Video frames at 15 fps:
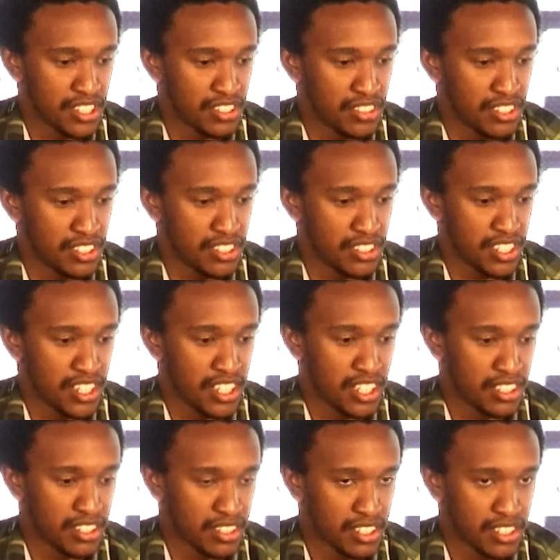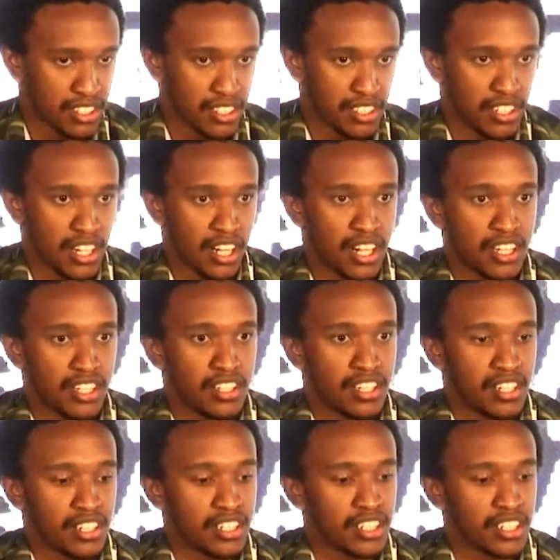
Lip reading: cities either in the